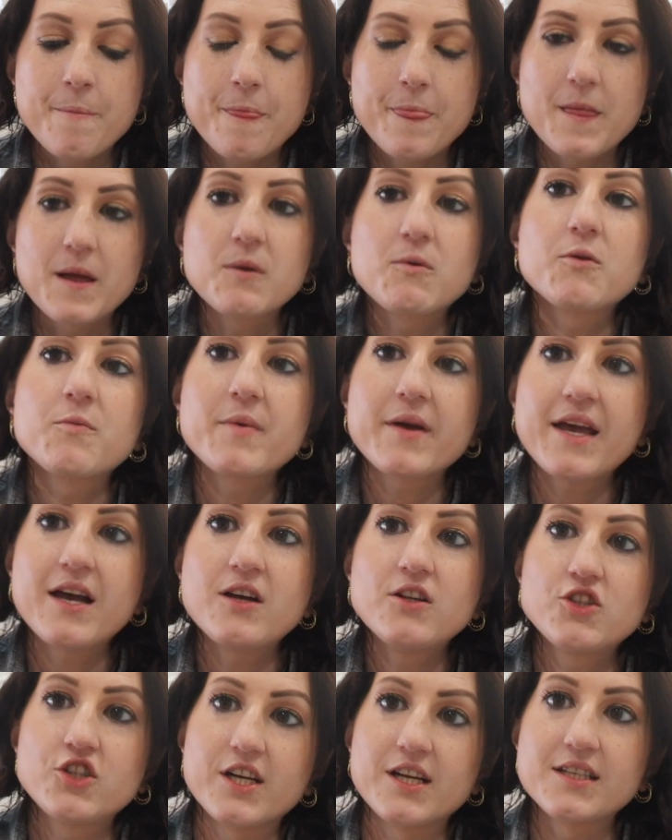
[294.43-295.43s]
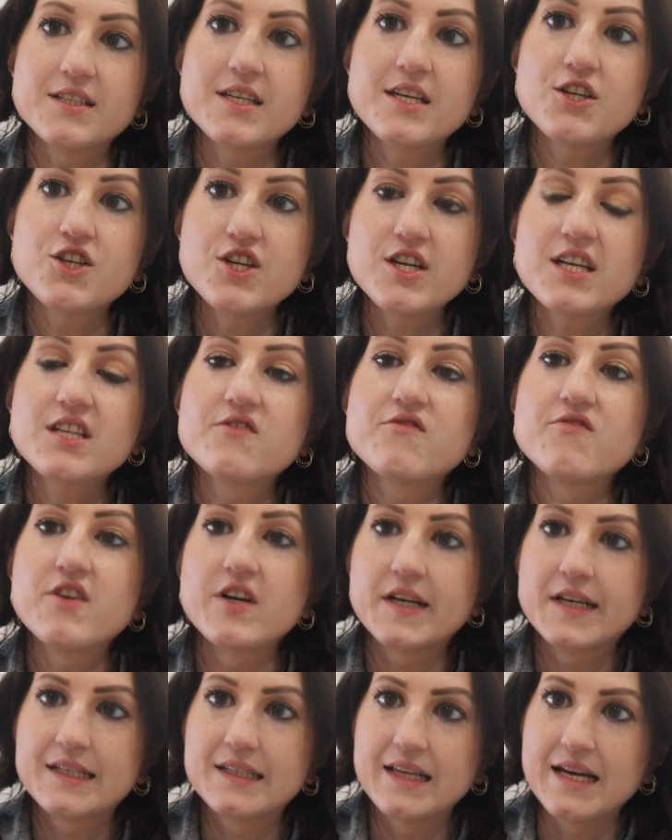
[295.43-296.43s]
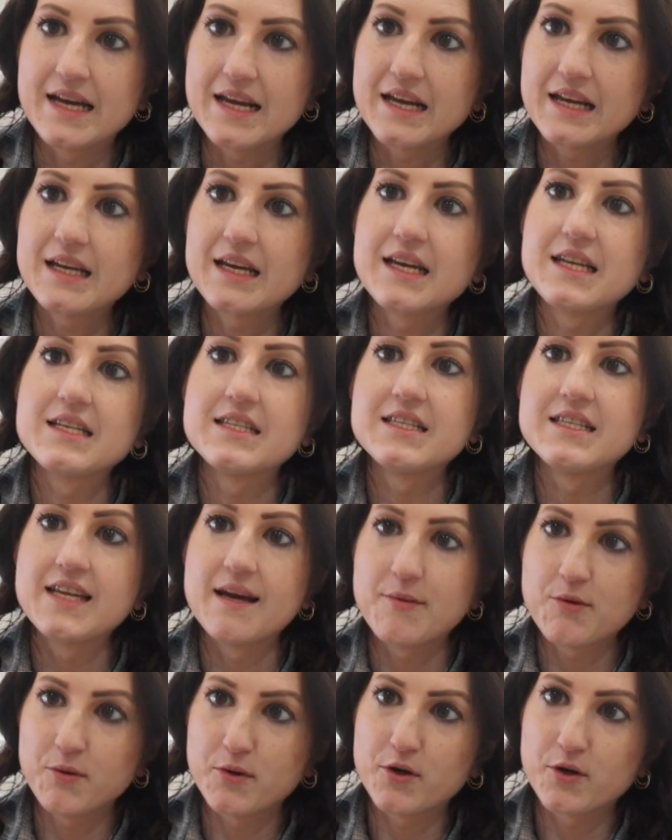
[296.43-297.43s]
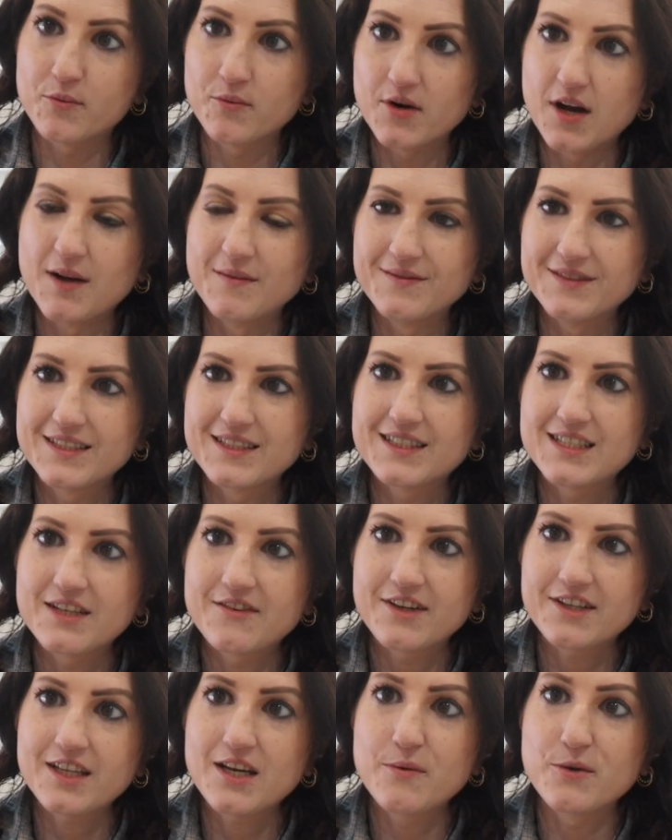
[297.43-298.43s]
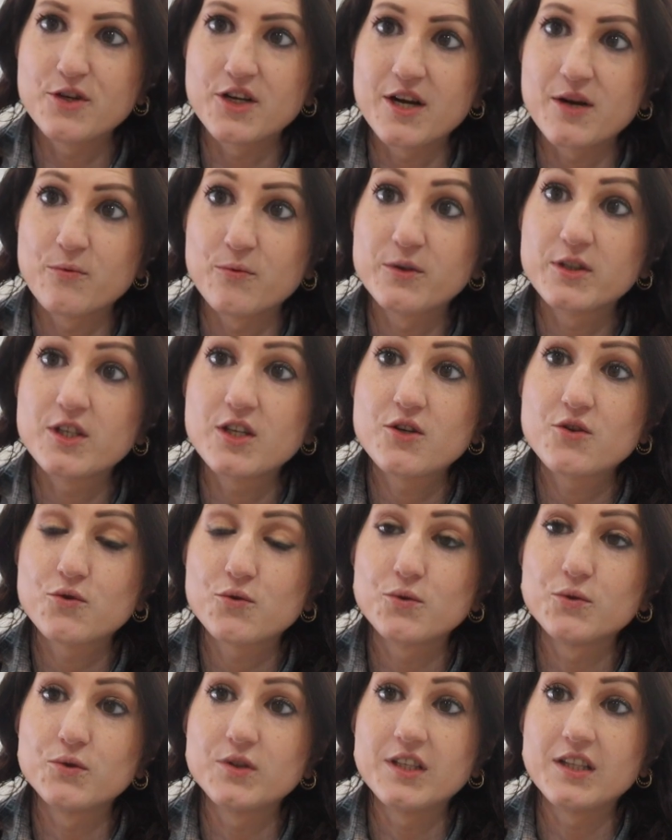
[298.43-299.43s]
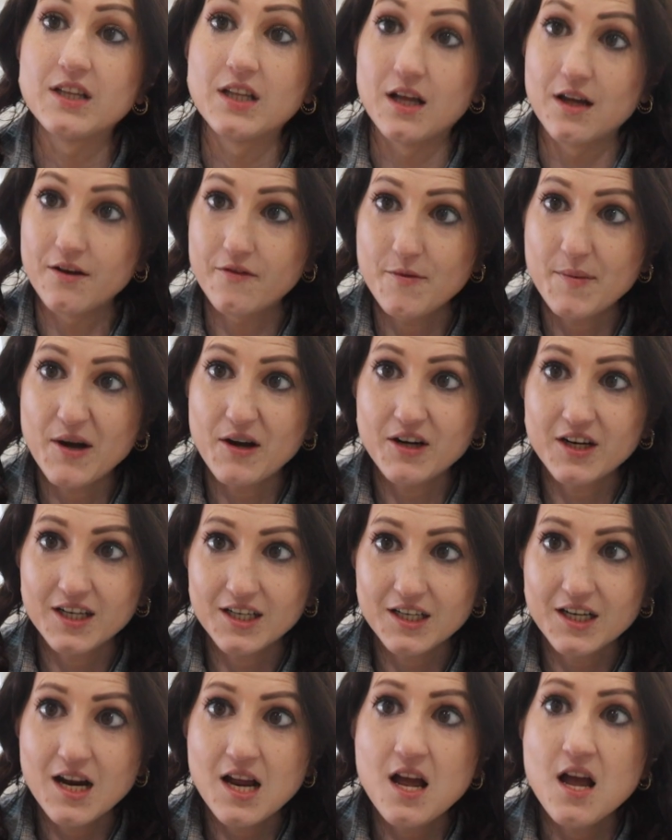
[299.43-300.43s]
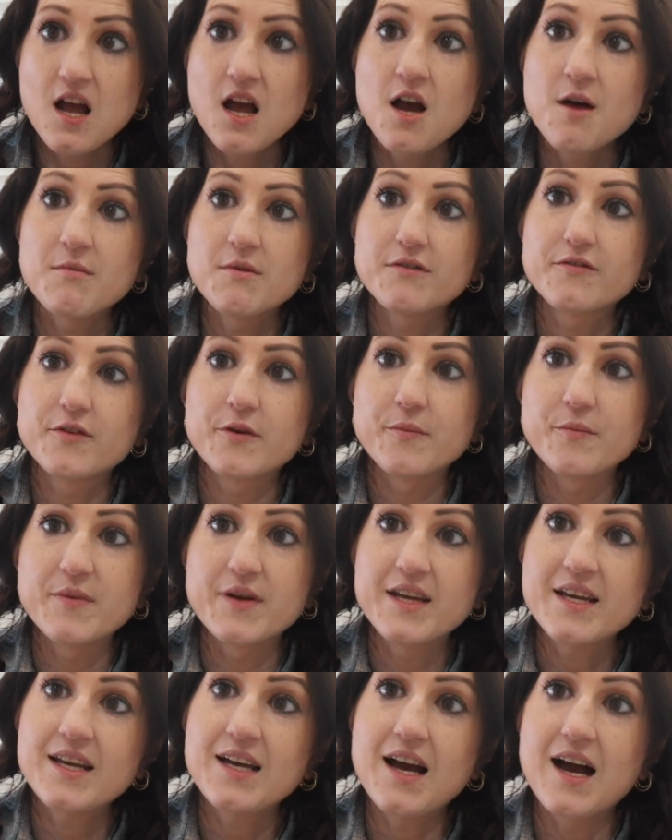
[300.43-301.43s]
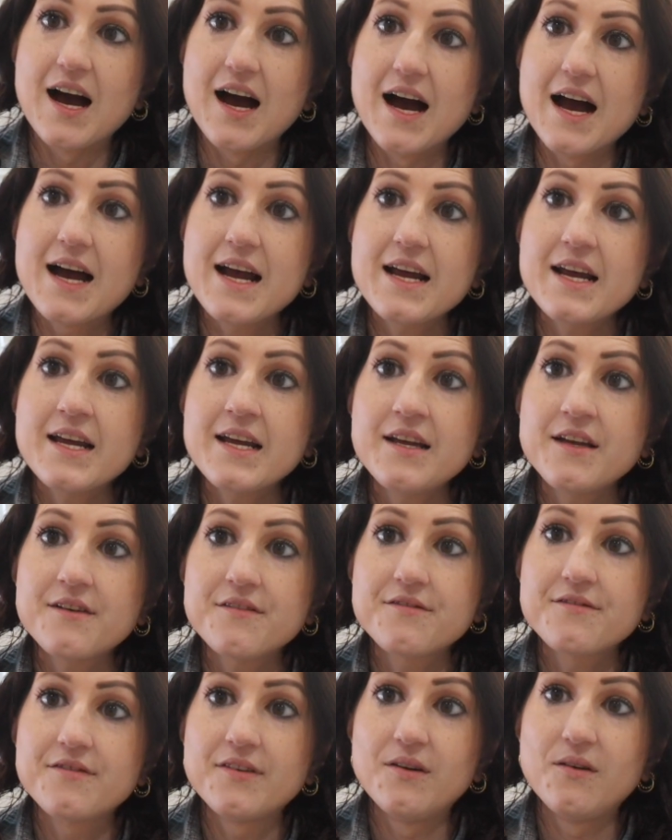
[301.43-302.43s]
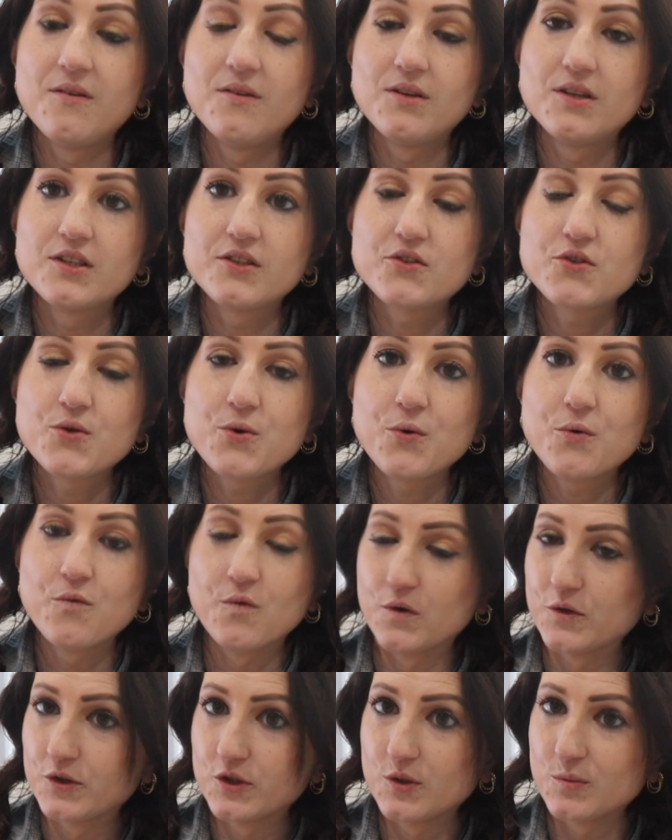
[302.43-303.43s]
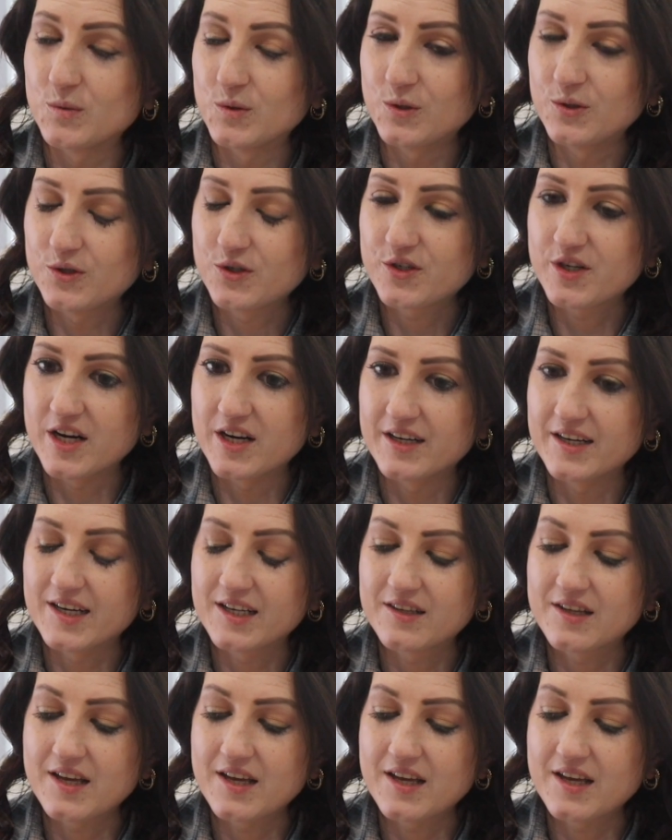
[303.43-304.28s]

like with Mikkel Janss. she gets very like in depth with her problems and stuff like that, which I really truly love about her. But for me, I feel too vulnerable sharing